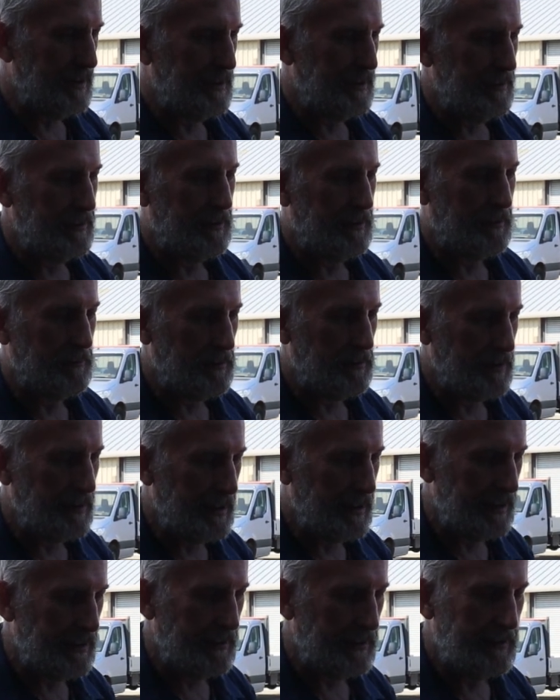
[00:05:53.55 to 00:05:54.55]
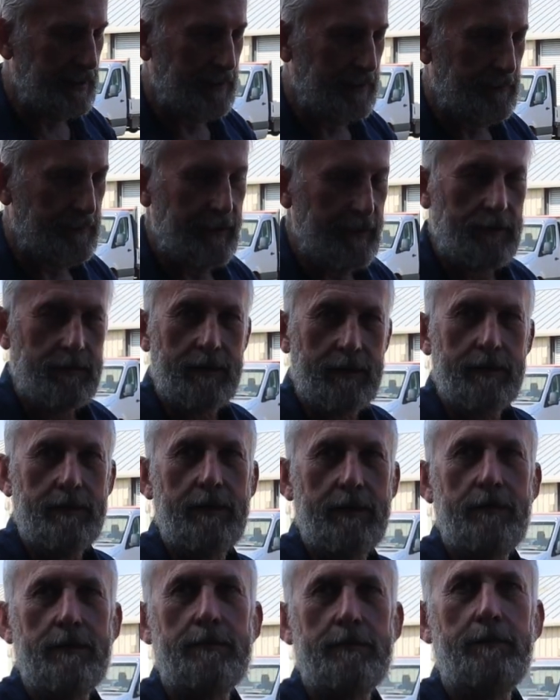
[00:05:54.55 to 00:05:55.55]
Uh, I want to get it in the field and
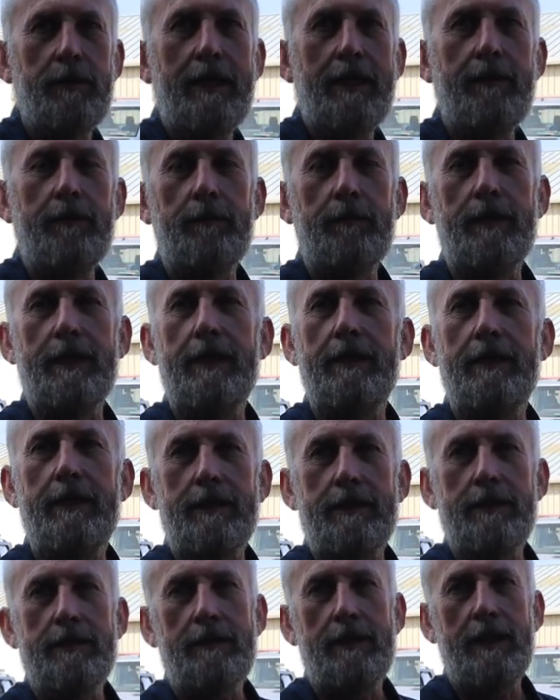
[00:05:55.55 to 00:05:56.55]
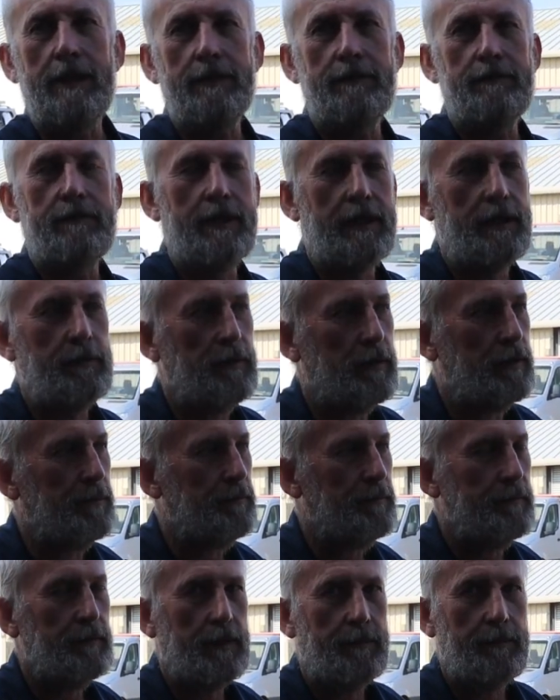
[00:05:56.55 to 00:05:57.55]
do some ploughing with it. Oh, that's, oh, really? Because really I
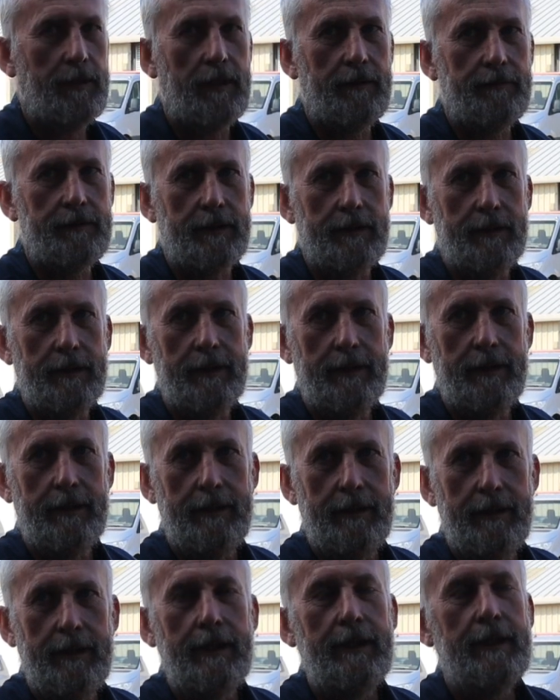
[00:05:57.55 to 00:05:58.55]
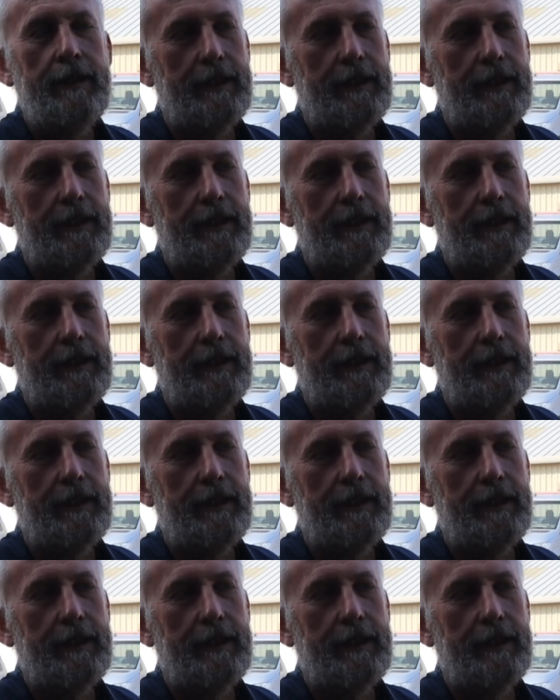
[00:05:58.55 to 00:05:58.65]
see the plough next door.